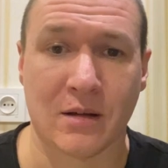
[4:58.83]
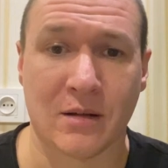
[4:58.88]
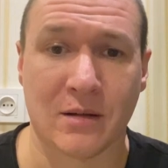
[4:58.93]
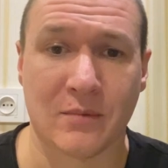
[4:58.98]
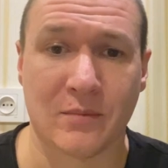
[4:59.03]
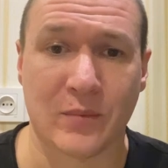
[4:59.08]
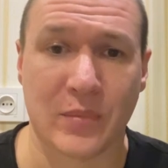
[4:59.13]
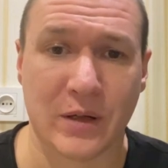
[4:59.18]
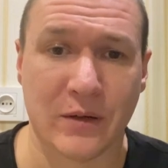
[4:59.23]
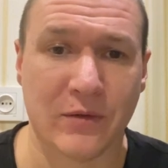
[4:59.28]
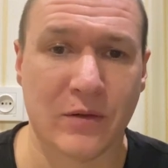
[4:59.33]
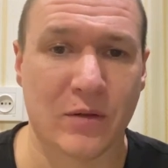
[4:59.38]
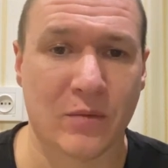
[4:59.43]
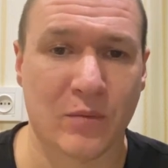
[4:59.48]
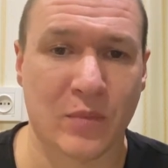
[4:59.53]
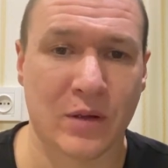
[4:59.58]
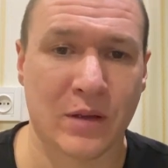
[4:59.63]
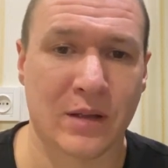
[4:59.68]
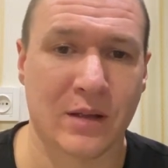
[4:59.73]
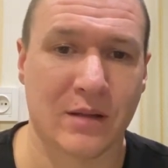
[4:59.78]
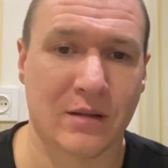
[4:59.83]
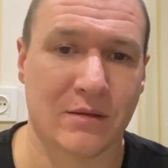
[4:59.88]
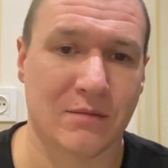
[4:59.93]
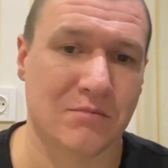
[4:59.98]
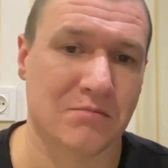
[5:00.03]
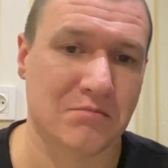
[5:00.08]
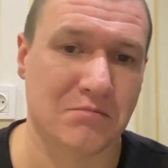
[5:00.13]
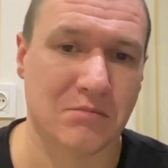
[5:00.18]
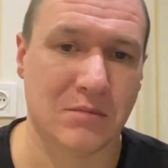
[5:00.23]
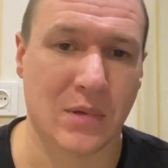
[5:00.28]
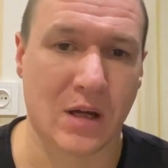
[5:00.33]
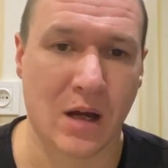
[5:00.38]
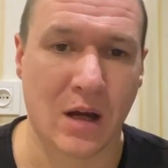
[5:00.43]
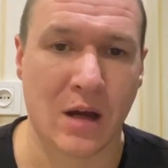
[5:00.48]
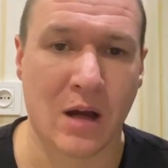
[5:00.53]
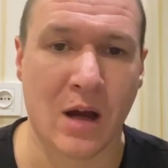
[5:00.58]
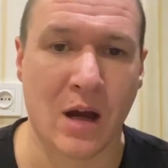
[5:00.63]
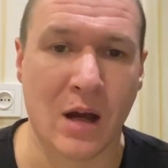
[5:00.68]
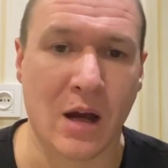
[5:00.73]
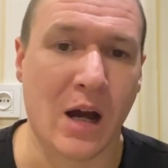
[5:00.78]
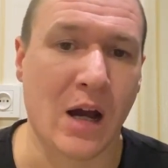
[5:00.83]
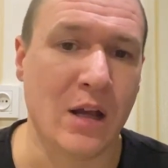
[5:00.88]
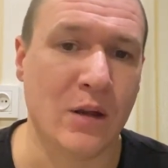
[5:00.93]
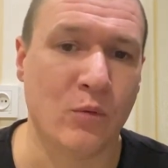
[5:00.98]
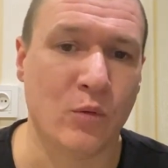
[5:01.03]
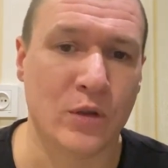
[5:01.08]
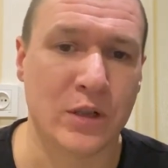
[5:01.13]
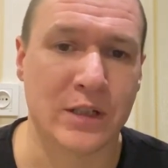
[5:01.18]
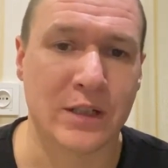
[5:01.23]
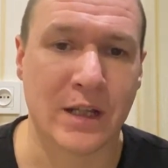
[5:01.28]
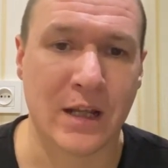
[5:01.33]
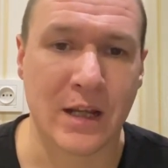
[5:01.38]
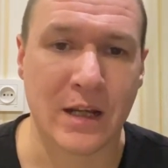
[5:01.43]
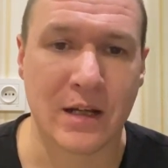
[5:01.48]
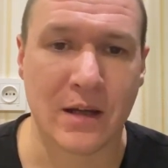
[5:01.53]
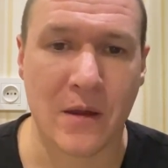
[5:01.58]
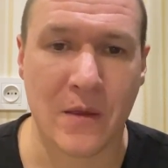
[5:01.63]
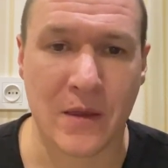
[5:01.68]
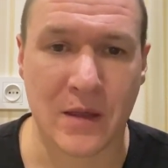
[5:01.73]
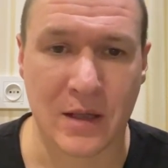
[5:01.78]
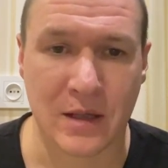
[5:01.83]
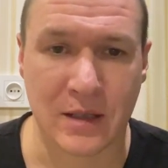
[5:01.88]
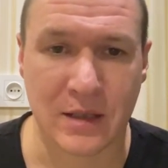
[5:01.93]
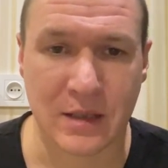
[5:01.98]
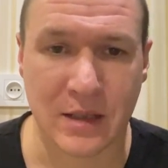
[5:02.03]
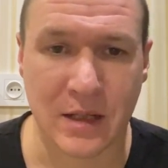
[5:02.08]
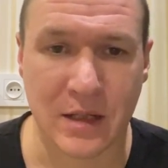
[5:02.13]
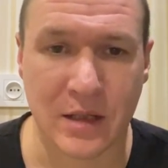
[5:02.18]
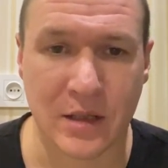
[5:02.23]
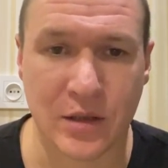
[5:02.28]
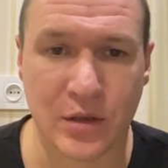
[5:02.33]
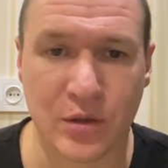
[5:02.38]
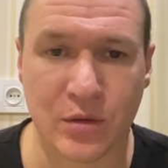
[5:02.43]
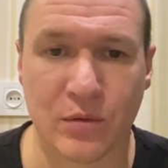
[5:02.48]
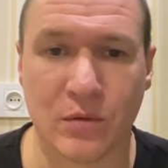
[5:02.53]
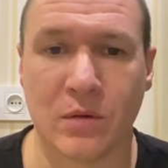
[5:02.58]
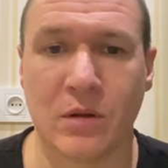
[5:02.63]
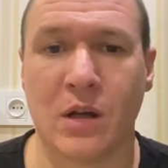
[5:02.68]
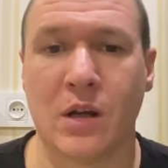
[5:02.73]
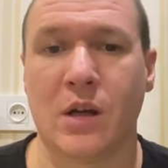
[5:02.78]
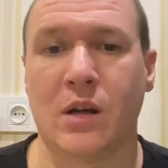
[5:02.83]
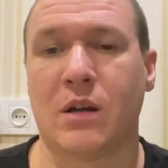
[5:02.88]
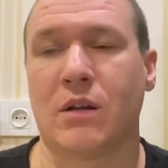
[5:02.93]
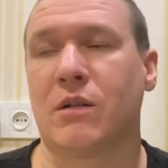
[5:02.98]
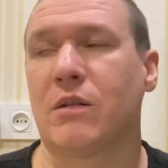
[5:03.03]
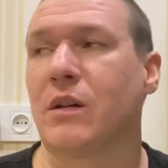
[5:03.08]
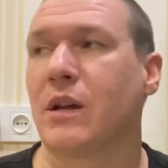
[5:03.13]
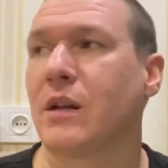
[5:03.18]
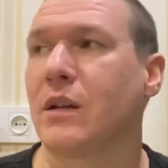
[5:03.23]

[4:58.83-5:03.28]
preferably I would take 32 right